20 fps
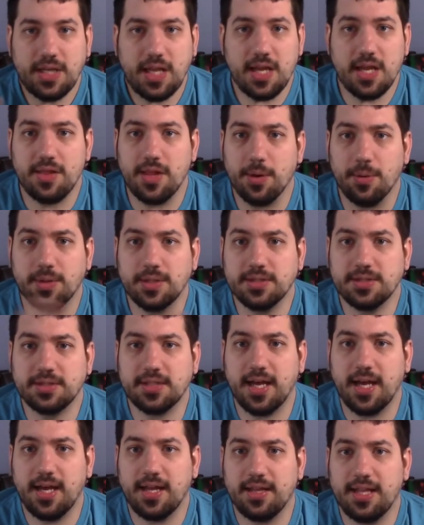there was
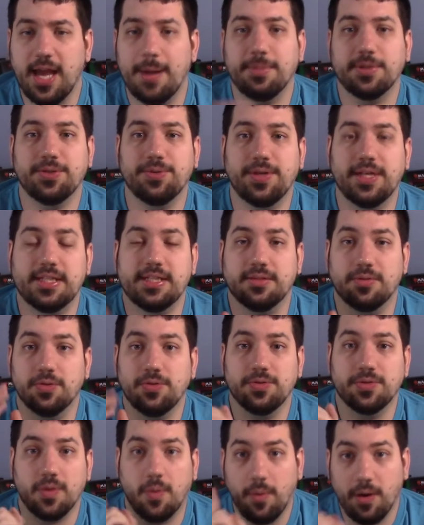the opportunity to
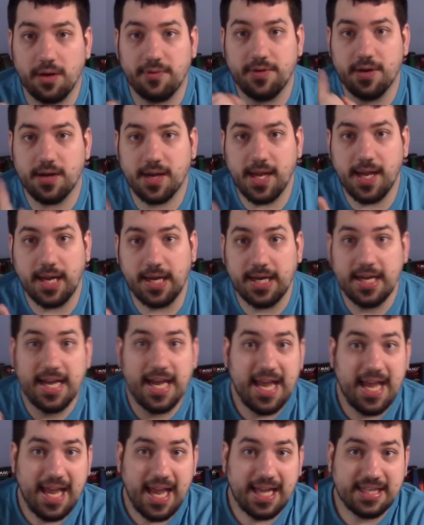lose 1 of your gate
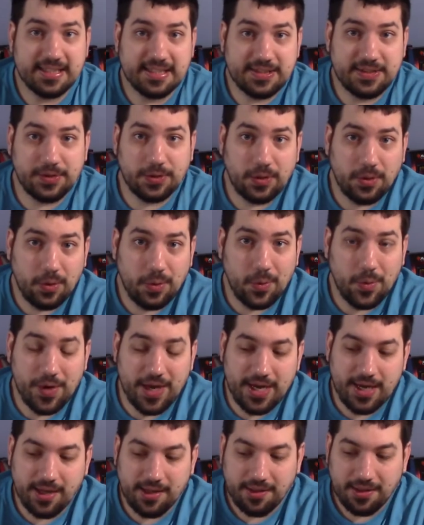and still
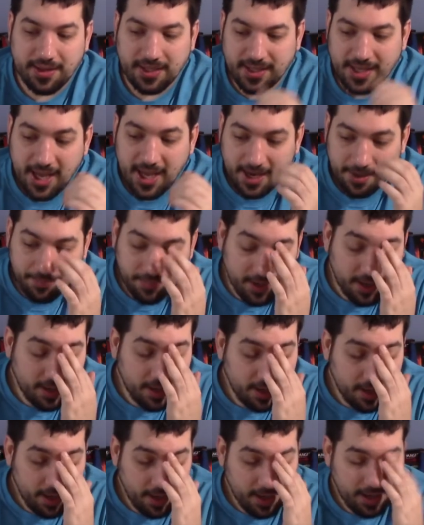win the game.
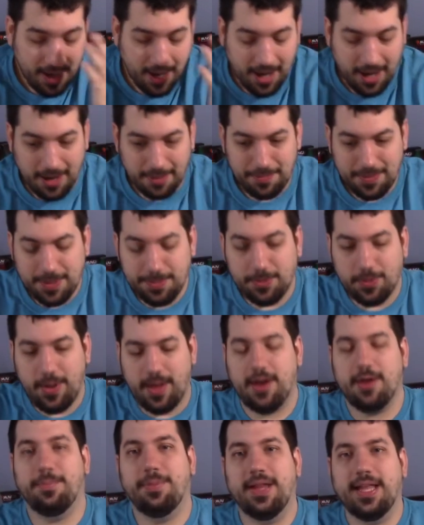People who
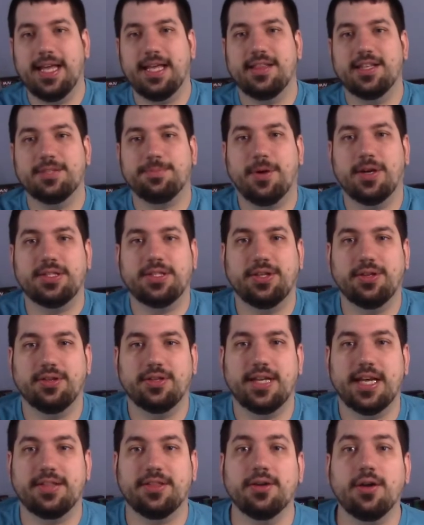end up playing this particular
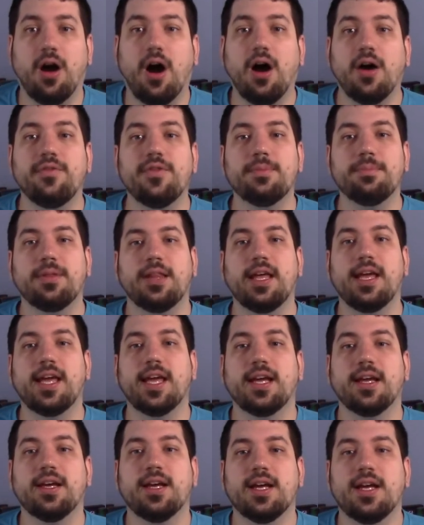deck, they're often
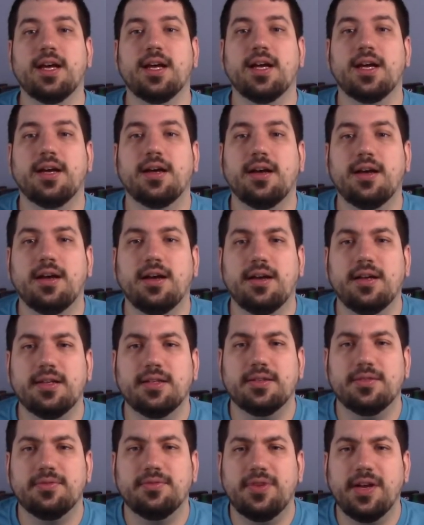playing
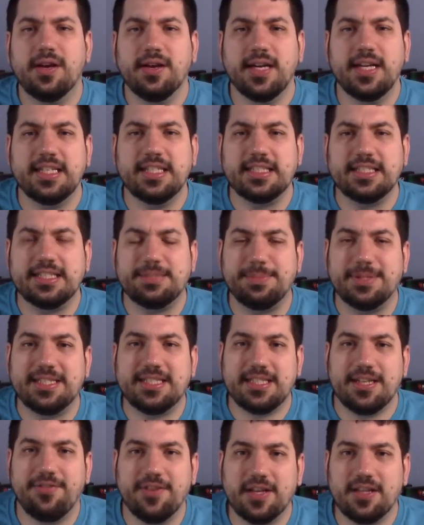very
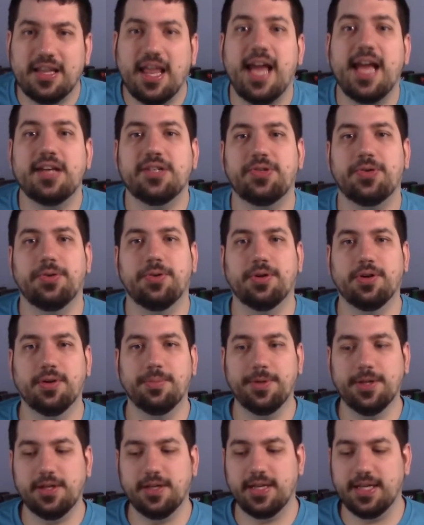specific land tutor
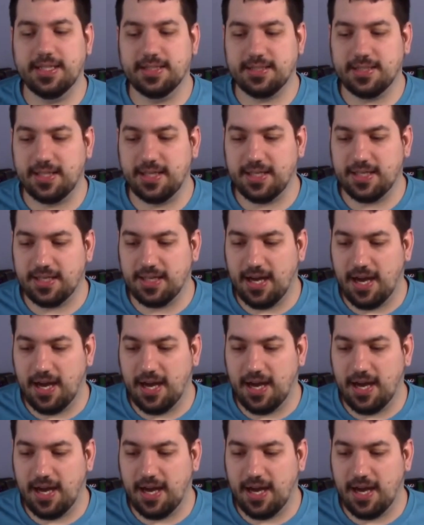abilities, like